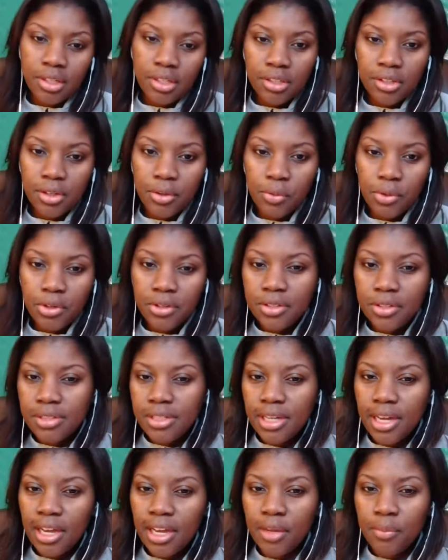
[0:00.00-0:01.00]
we're at the
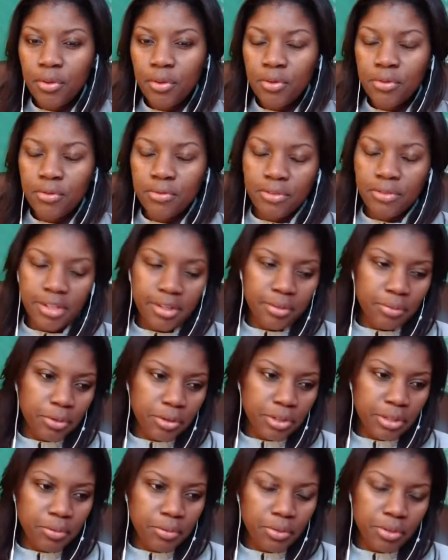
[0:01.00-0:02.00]
time of what
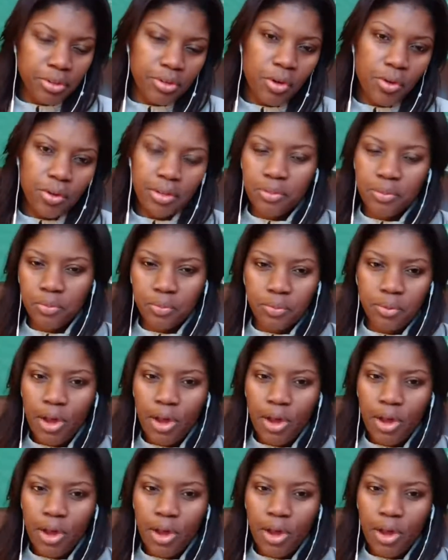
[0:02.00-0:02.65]
do they want to call it,